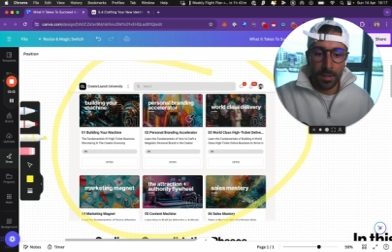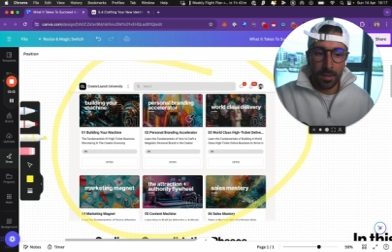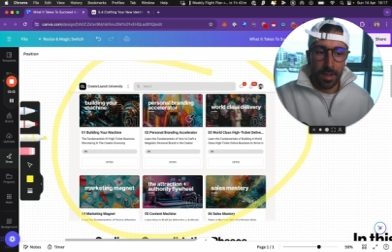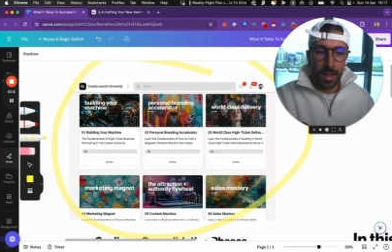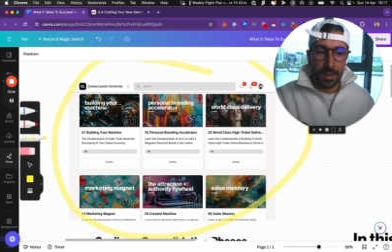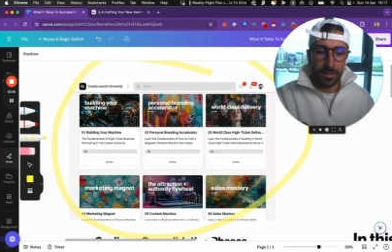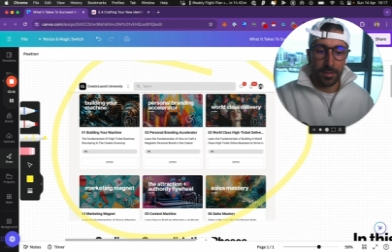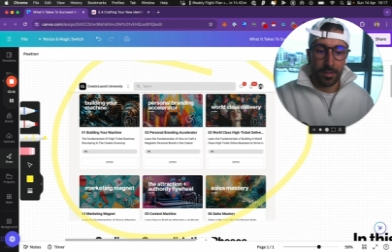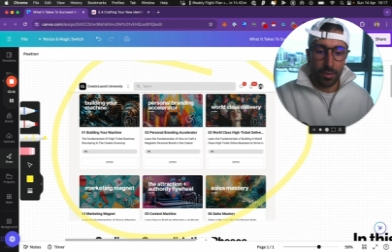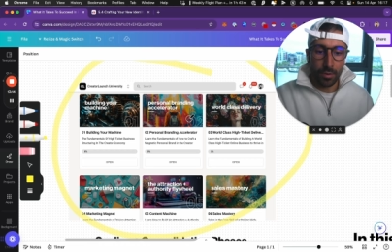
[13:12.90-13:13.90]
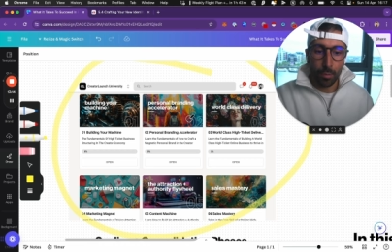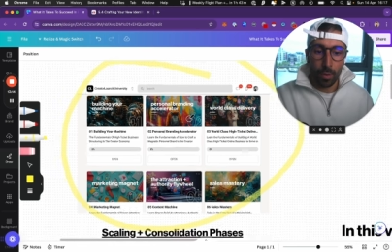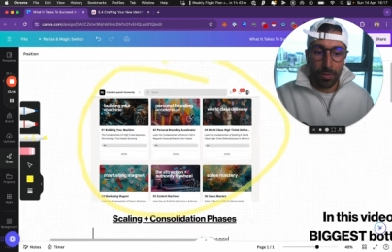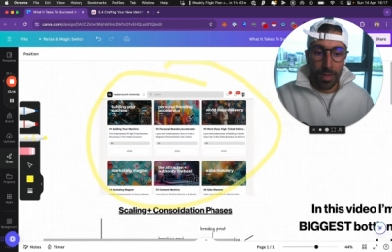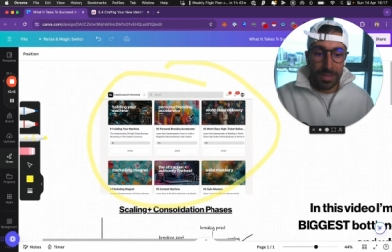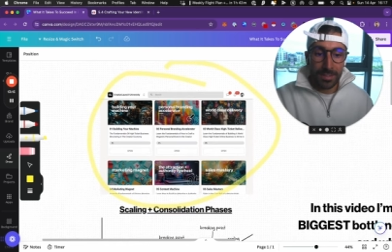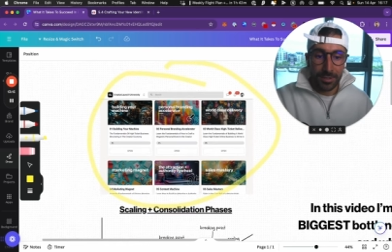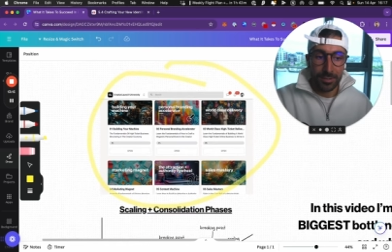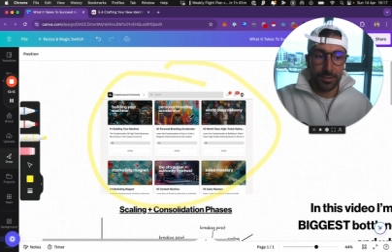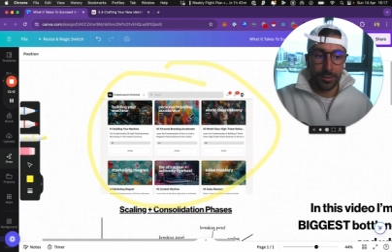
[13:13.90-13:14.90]
And what that is
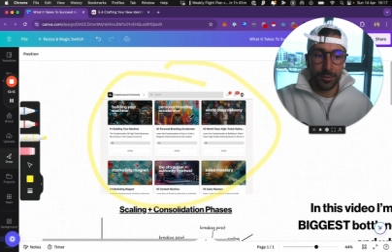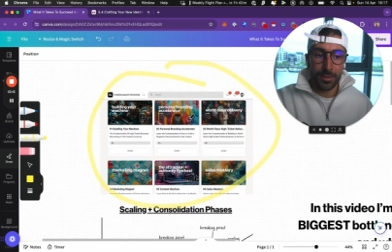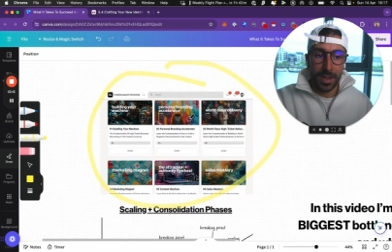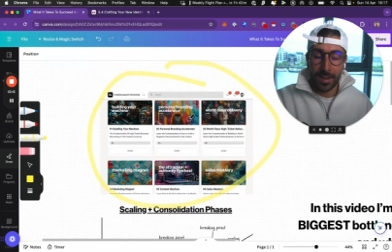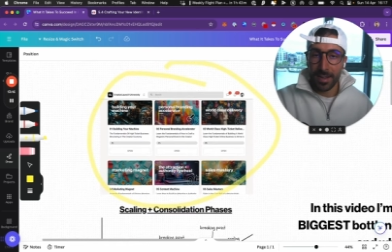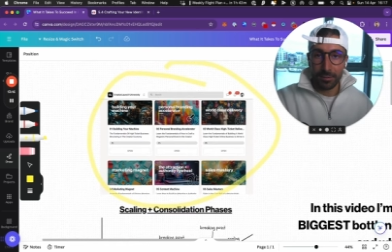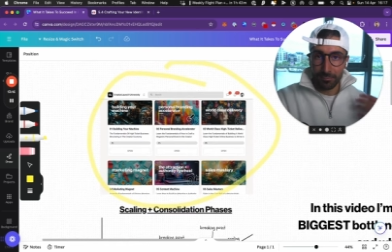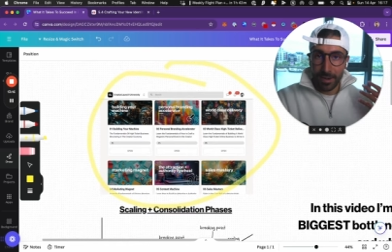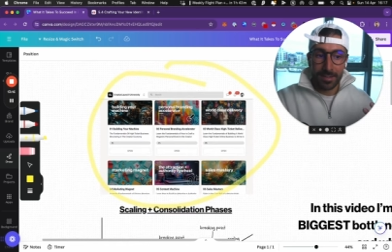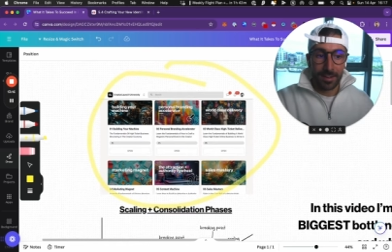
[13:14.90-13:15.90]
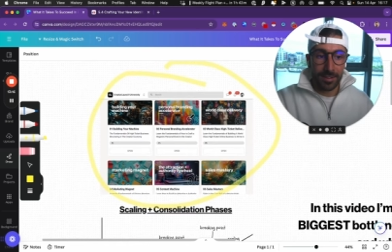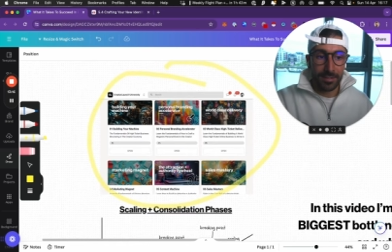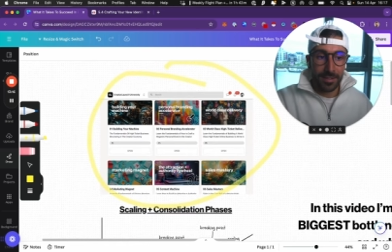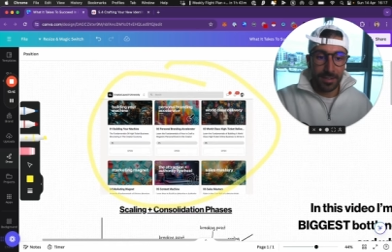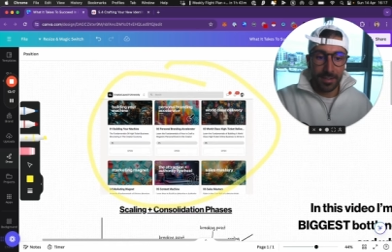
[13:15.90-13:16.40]
going to do and has already done